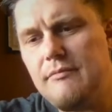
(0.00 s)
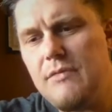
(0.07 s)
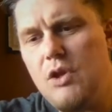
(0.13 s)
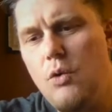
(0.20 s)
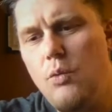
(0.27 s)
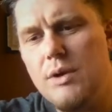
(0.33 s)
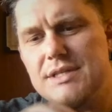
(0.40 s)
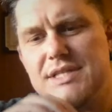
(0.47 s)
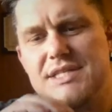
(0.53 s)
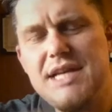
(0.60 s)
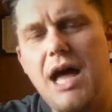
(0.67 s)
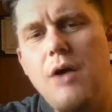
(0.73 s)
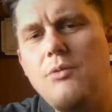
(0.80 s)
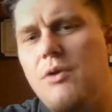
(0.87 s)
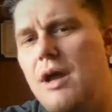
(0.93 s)
when
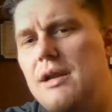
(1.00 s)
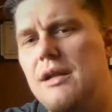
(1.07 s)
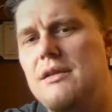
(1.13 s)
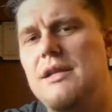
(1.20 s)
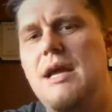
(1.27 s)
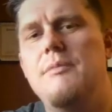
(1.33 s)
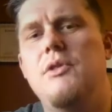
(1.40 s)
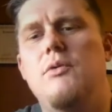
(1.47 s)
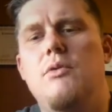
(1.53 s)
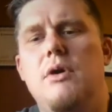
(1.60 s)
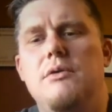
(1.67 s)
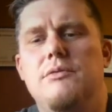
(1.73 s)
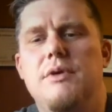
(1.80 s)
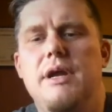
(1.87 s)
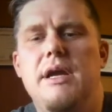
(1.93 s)
Sauron claimed the
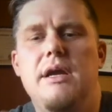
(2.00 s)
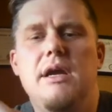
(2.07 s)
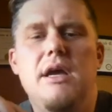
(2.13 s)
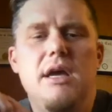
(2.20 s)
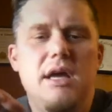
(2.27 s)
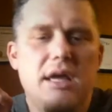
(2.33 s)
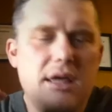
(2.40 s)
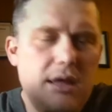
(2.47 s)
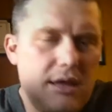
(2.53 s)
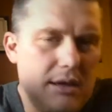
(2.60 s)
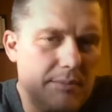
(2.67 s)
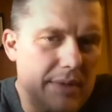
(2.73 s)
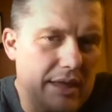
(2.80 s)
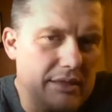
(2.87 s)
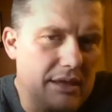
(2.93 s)
One Ring, he
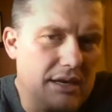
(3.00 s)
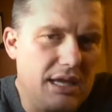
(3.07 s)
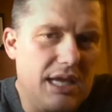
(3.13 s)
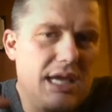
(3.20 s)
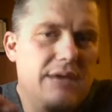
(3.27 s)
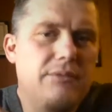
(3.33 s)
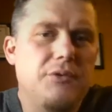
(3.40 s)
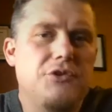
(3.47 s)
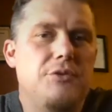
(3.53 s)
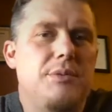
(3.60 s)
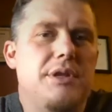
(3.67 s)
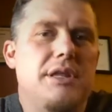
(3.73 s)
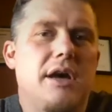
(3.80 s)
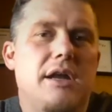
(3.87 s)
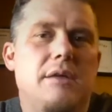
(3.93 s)
commanded evil to be
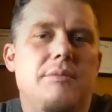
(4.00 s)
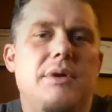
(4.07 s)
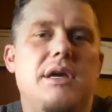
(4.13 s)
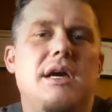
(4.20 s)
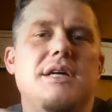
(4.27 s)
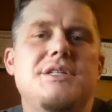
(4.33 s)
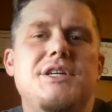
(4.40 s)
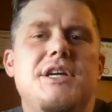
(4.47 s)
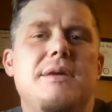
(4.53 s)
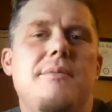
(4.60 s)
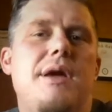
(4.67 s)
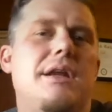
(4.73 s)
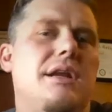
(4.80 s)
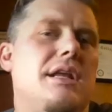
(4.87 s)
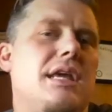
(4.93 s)
done. And because he
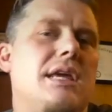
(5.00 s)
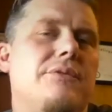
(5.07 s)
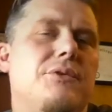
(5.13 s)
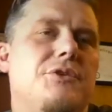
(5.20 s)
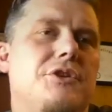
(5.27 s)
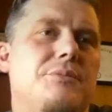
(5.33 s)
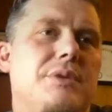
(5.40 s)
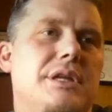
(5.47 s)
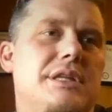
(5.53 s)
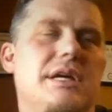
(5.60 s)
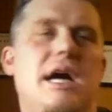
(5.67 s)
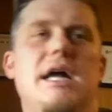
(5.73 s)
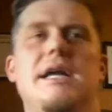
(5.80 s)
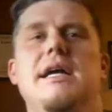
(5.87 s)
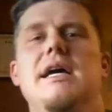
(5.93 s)
commanded evil to be
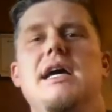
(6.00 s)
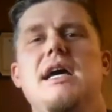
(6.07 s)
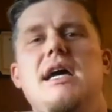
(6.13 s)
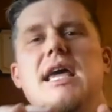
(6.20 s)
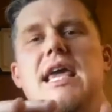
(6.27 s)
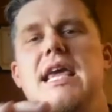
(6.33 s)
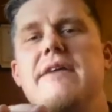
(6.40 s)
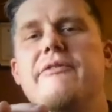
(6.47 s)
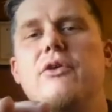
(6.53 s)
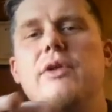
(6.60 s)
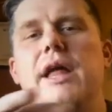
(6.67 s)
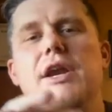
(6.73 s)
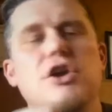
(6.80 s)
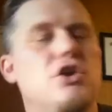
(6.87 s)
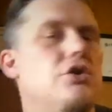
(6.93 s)
done, evil
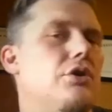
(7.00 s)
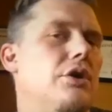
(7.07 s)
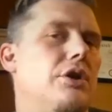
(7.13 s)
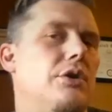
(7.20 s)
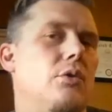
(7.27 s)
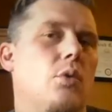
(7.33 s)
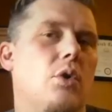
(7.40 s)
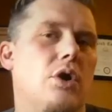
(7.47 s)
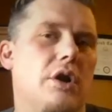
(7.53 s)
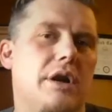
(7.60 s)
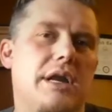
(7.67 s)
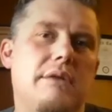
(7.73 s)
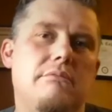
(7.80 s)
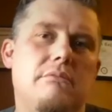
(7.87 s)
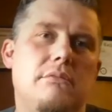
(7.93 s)
and good were
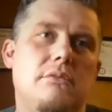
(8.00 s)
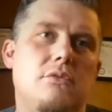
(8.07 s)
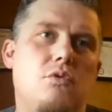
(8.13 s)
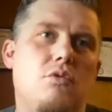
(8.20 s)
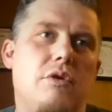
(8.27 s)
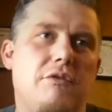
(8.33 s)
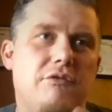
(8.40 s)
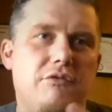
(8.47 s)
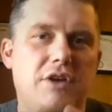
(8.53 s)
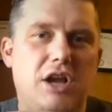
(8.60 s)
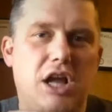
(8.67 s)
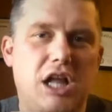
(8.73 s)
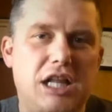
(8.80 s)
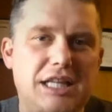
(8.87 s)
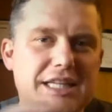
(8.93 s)

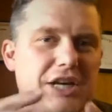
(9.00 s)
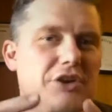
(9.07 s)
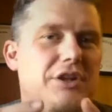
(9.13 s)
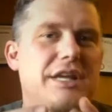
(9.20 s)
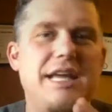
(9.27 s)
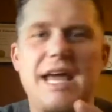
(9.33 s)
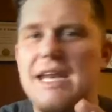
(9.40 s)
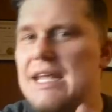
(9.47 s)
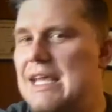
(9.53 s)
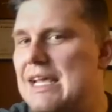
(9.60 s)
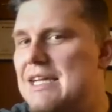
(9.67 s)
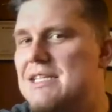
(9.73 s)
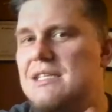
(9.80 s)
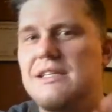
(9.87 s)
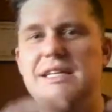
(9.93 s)
clearly and
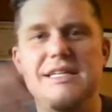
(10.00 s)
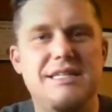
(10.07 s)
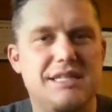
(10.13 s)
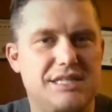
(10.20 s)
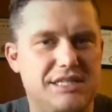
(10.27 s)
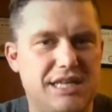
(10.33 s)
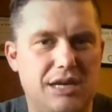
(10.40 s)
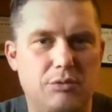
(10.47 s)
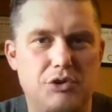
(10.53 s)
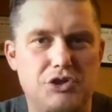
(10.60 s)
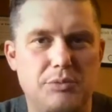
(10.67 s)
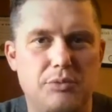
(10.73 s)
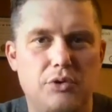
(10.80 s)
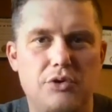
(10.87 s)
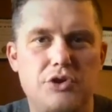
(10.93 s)
easily
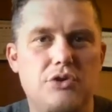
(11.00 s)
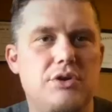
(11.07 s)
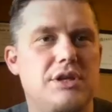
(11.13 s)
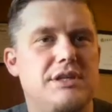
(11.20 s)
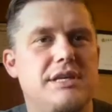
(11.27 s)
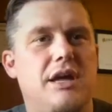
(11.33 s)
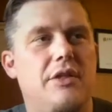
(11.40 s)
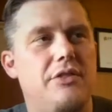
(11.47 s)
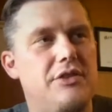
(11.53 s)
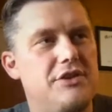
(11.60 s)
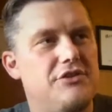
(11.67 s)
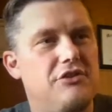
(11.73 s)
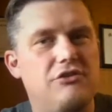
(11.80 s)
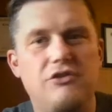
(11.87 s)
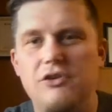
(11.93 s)
distinguishable. You could tell
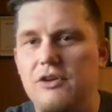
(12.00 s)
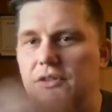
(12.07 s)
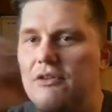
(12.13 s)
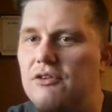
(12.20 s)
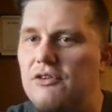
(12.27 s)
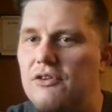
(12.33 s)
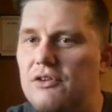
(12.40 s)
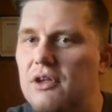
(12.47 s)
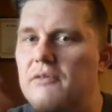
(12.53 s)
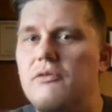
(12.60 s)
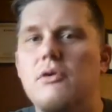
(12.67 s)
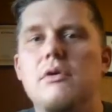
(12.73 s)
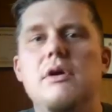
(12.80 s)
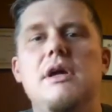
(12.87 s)
this is good, this is evil.